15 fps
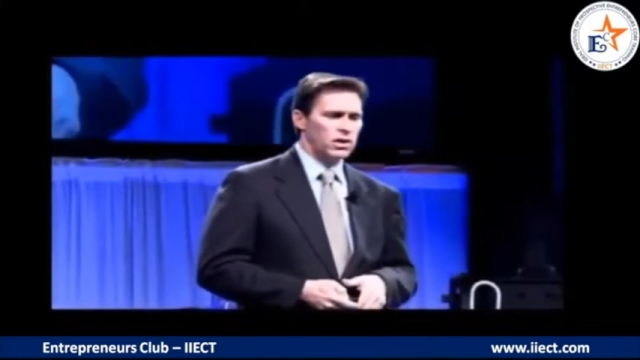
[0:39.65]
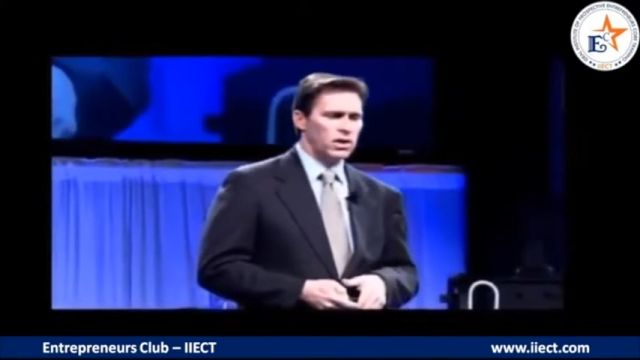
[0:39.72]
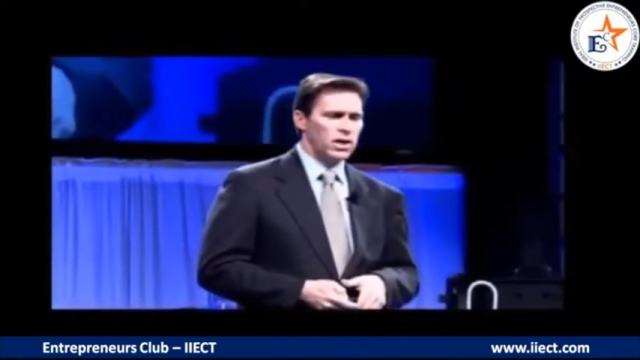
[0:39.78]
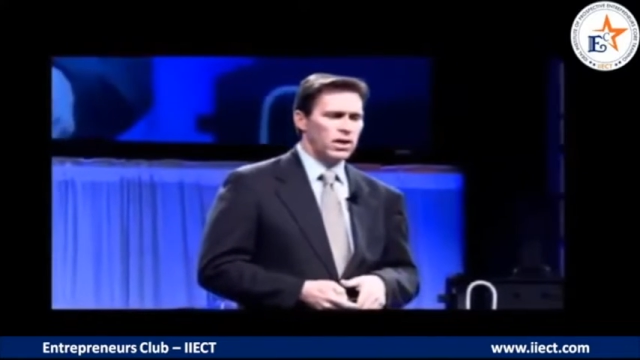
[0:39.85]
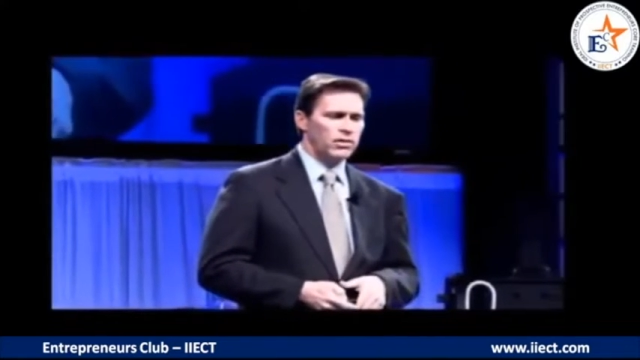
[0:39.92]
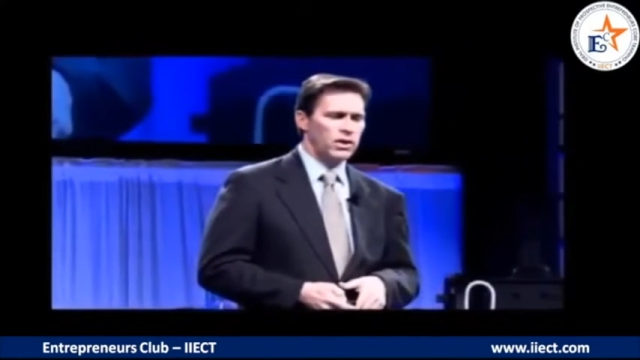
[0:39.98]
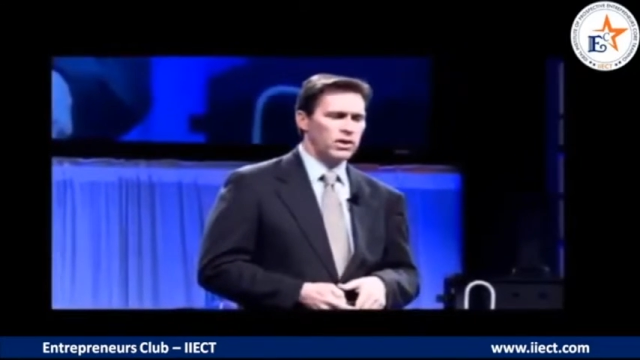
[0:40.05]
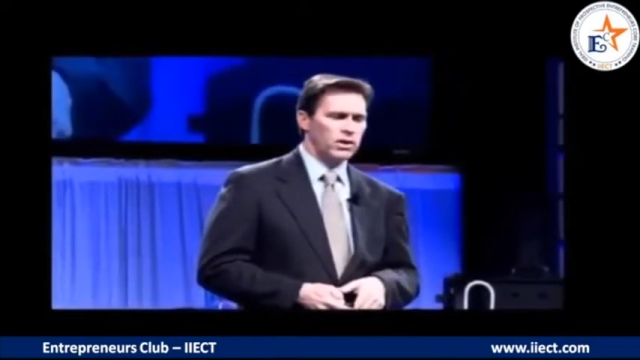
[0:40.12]

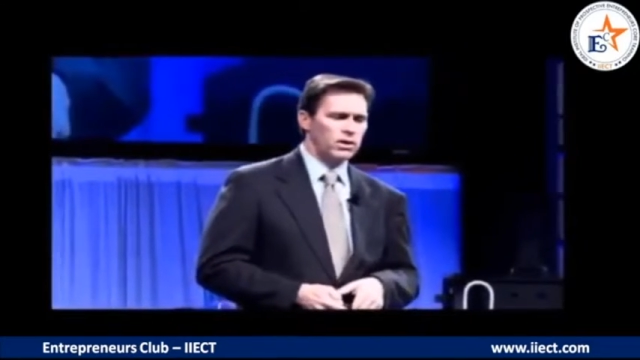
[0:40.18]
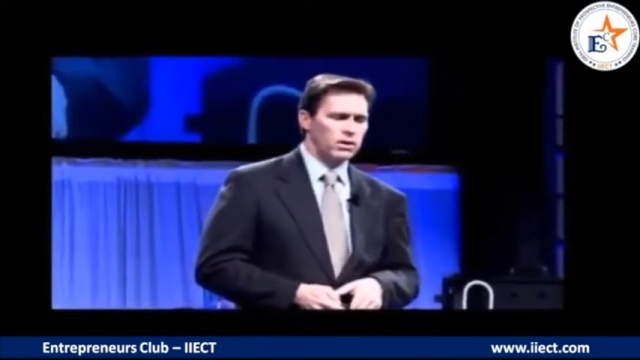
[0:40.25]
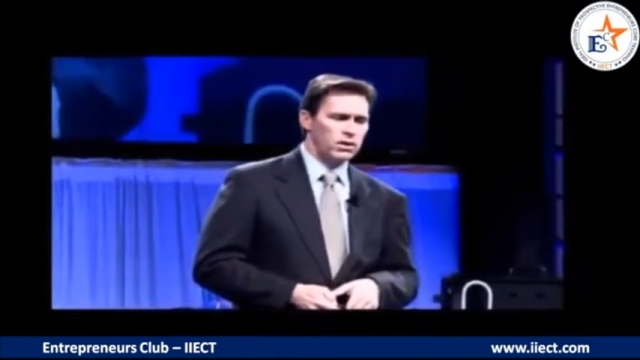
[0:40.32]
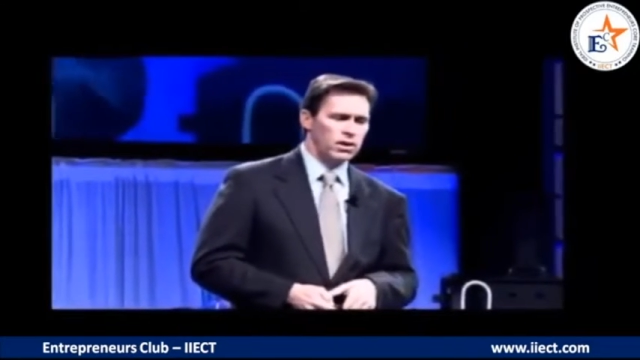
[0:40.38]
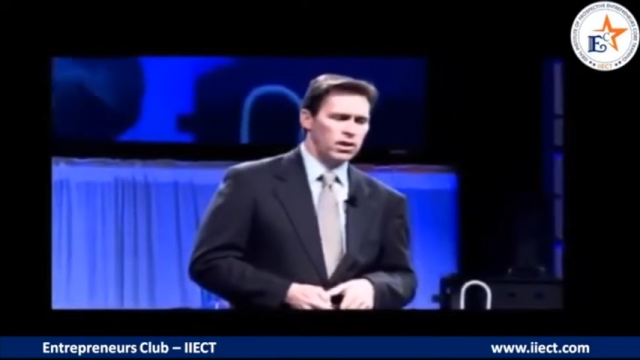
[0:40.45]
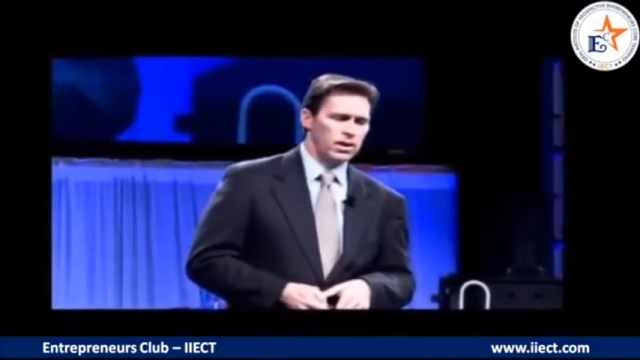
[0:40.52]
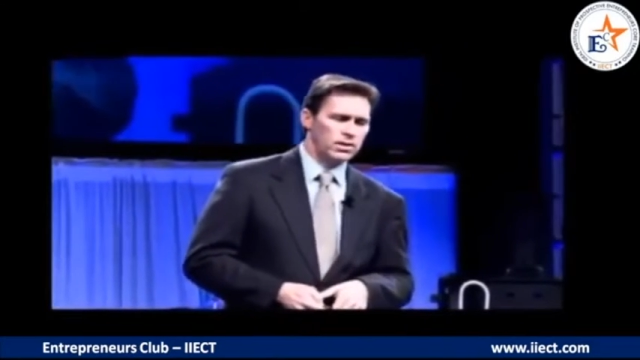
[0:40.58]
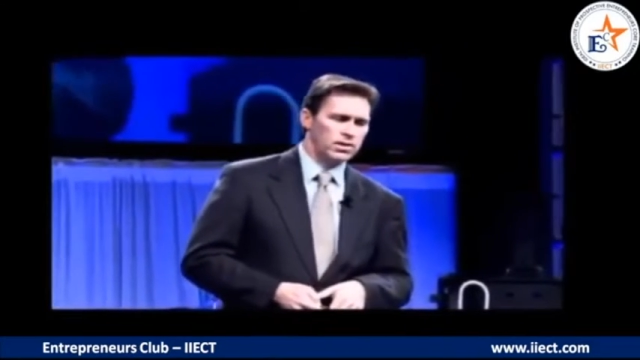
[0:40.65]
and the
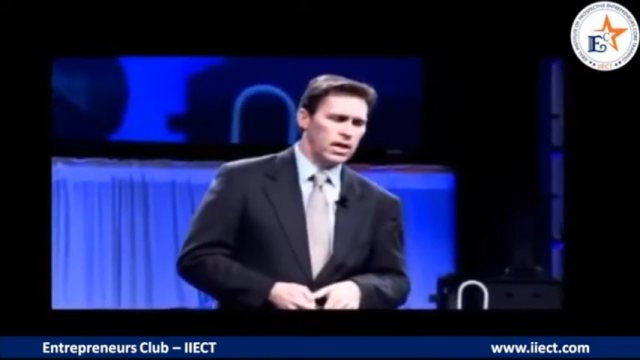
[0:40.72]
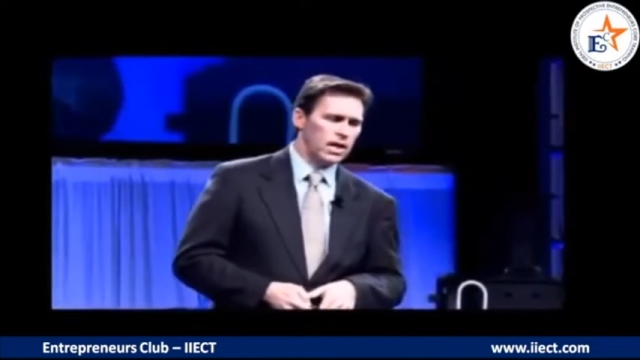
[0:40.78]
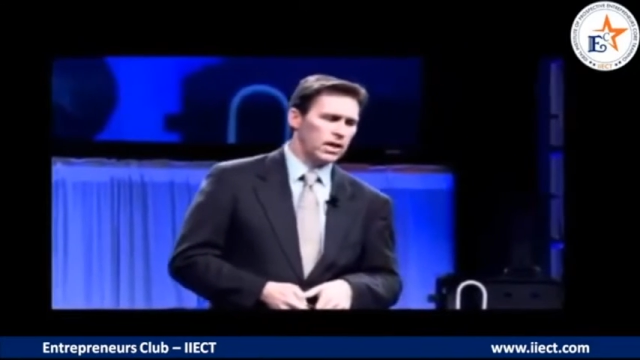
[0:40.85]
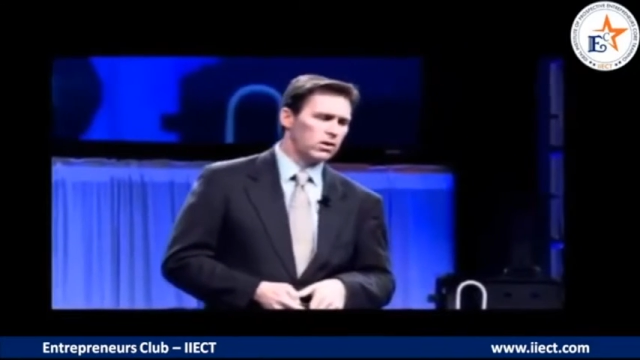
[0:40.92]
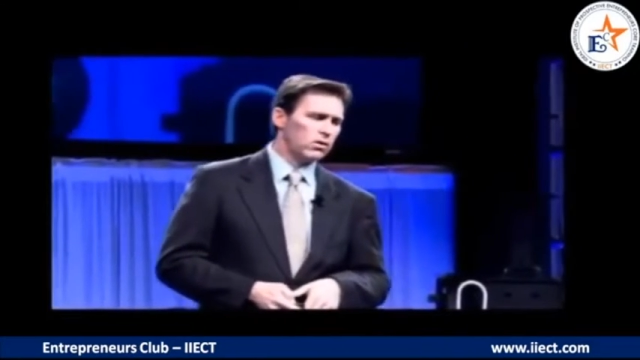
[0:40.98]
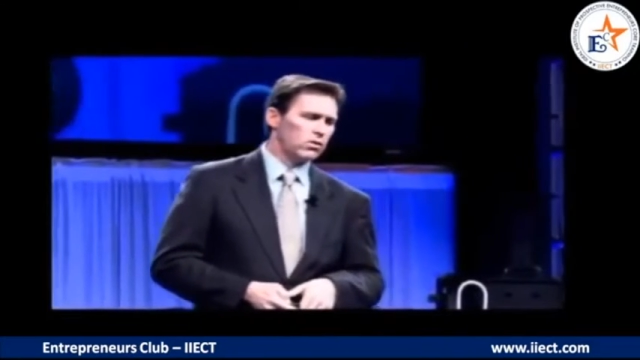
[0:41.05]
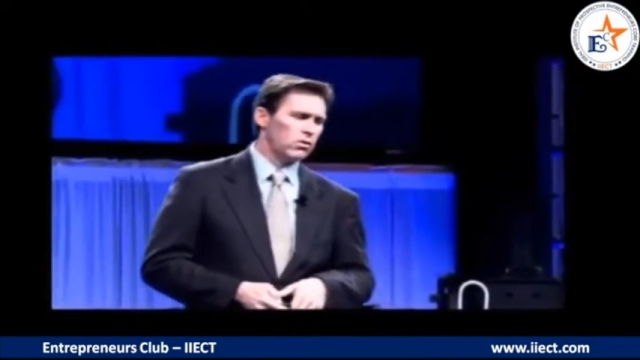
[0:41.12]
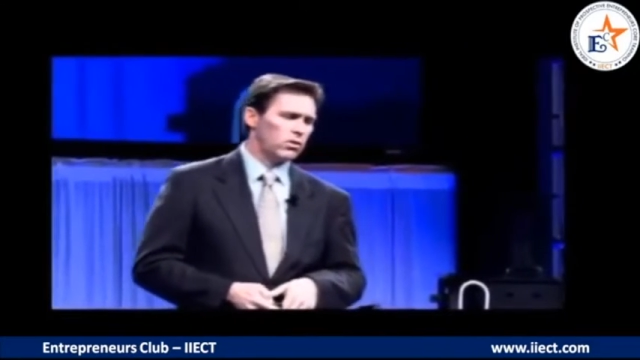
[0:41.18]

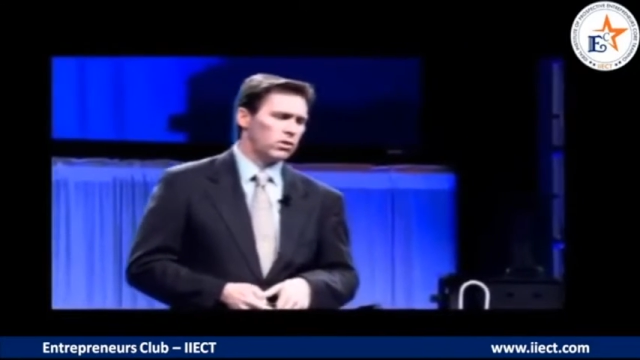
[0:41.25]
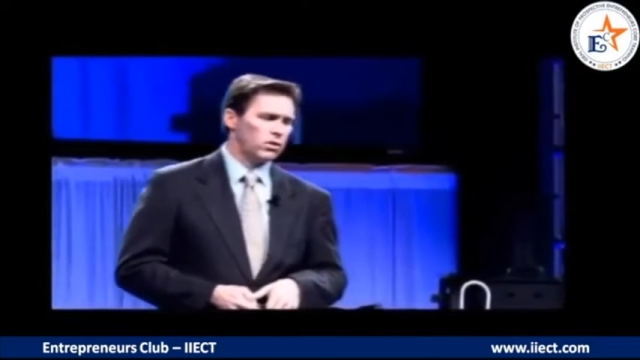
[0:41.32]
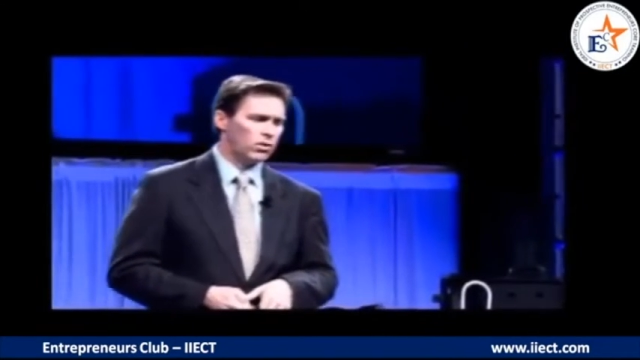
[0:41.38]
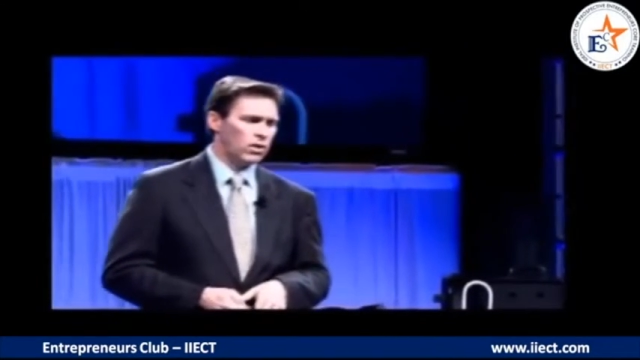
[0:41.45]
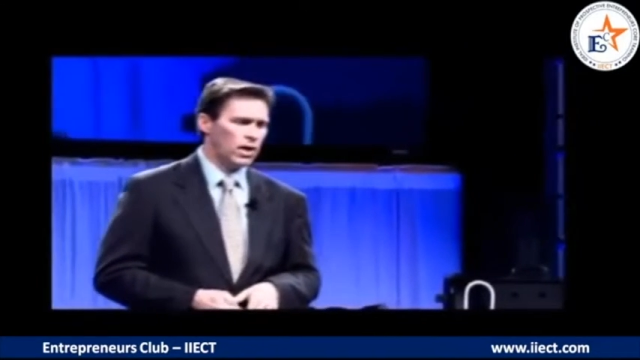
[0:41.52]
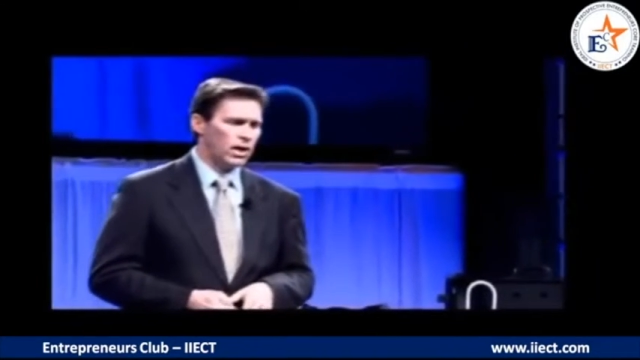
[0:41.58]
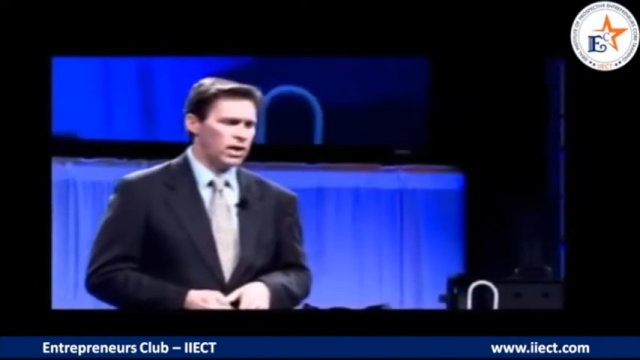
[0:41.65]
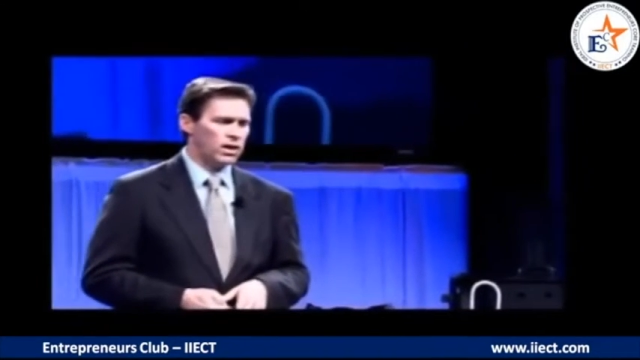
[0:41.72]
hexagonal
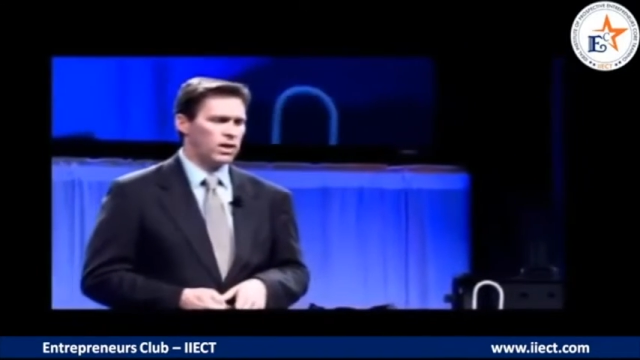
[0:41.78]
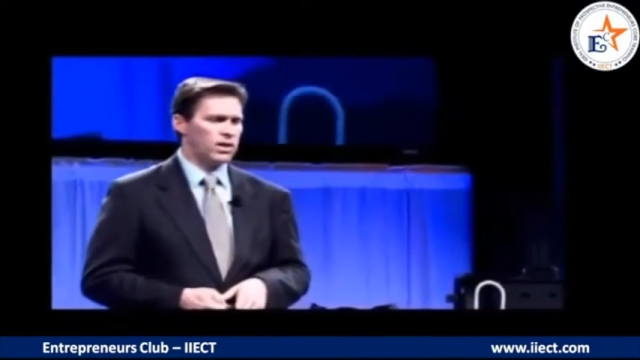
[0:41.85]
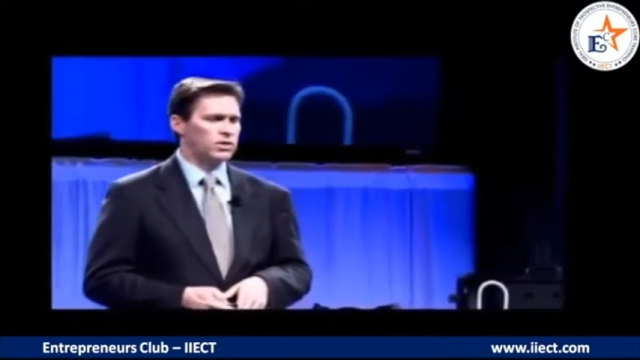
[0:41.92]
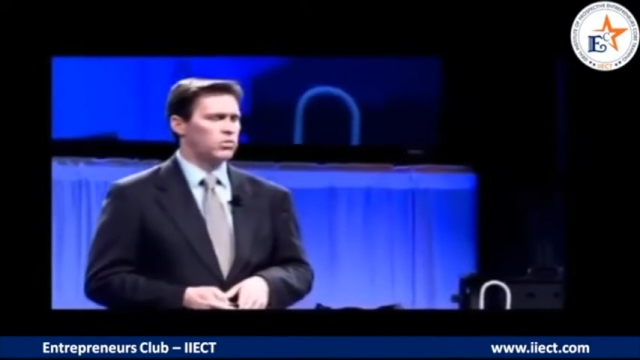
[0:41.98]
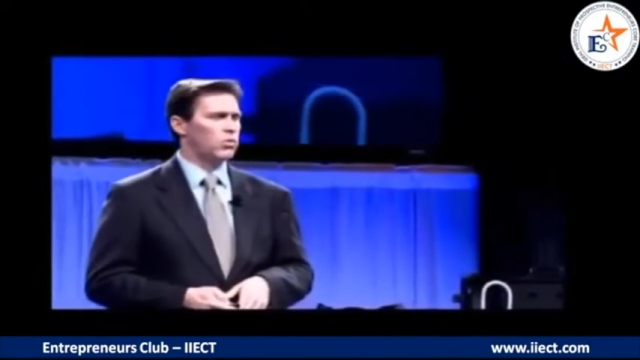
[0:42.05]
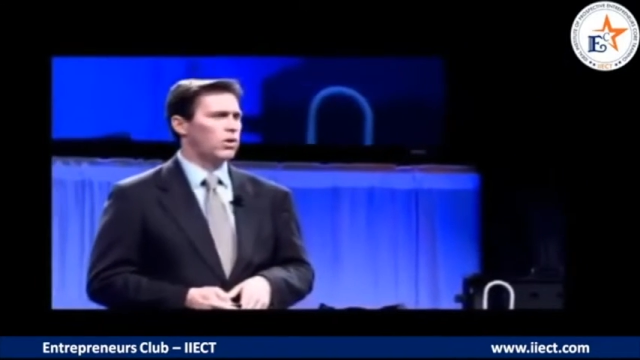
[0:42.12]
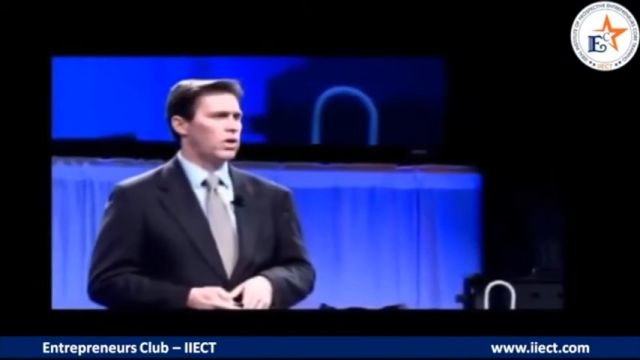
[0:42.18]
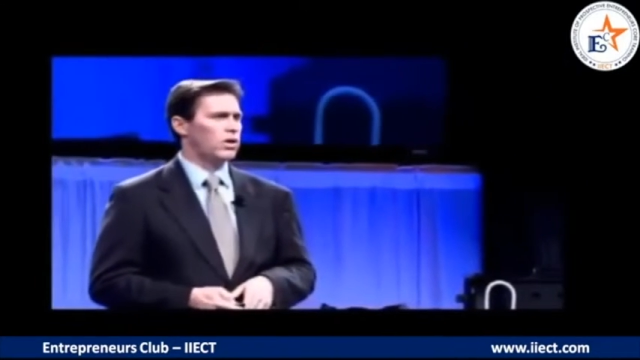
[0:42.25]
or
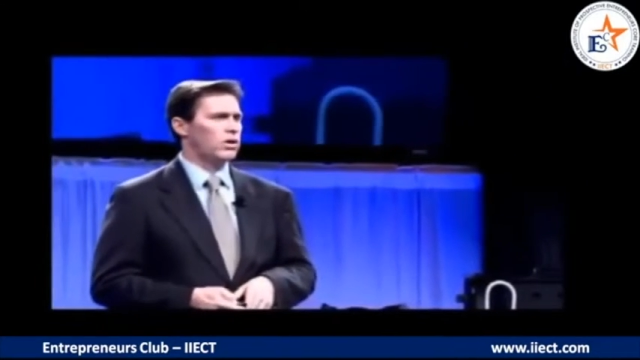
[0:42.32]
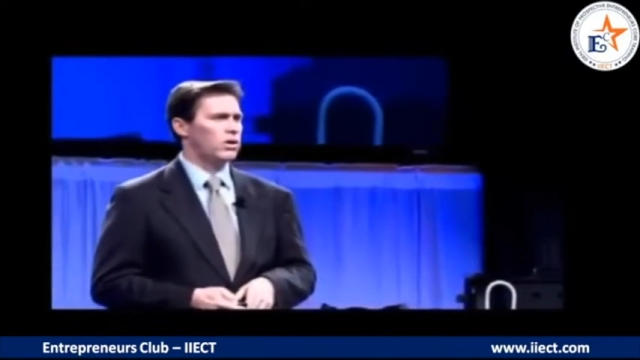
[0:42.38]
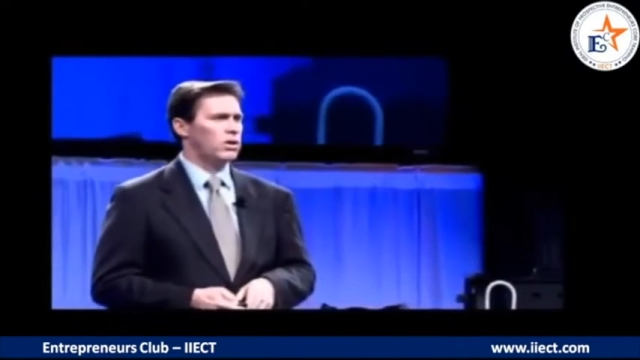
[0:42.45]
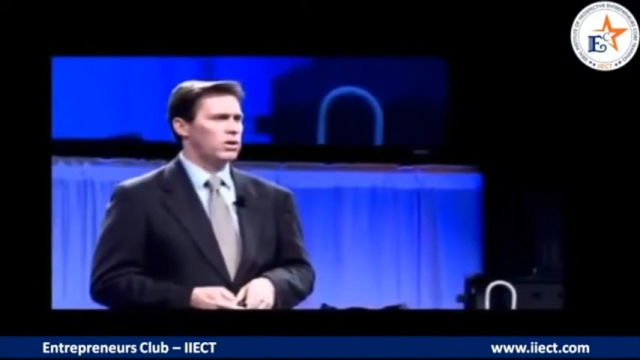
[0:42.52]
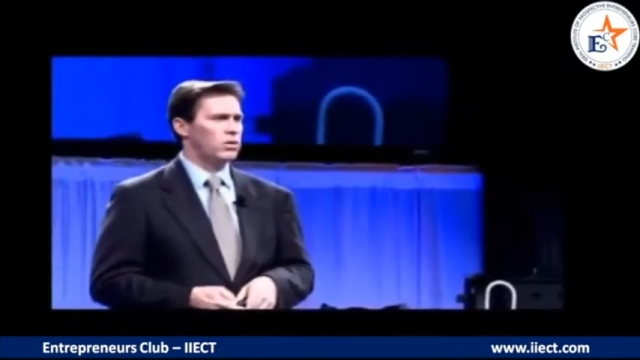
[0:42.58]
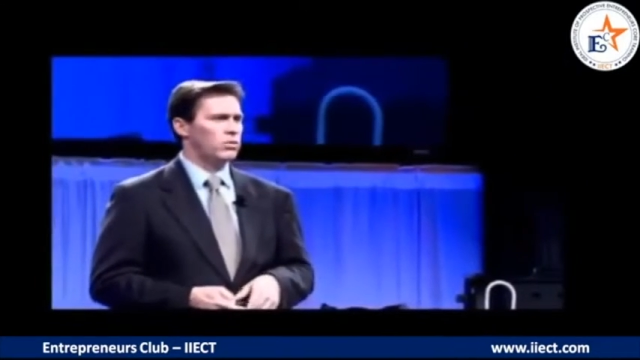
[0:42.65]
ionized water,